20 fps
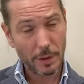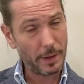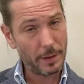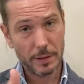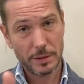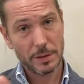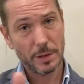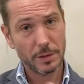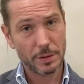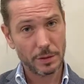It's
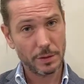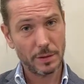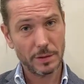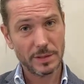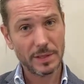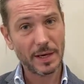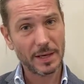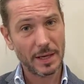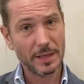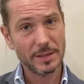not
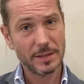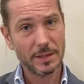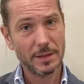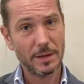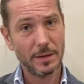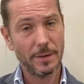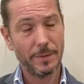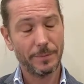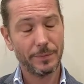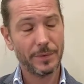
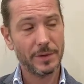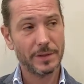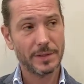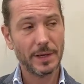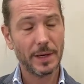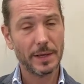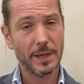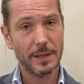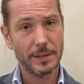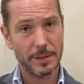sarcasm.
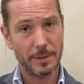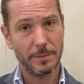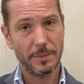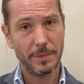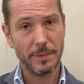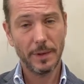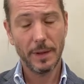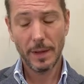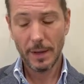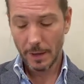
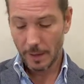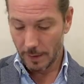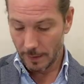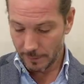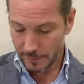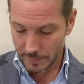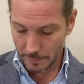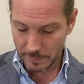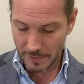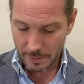
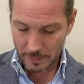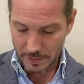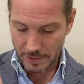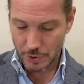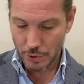Sometimes it's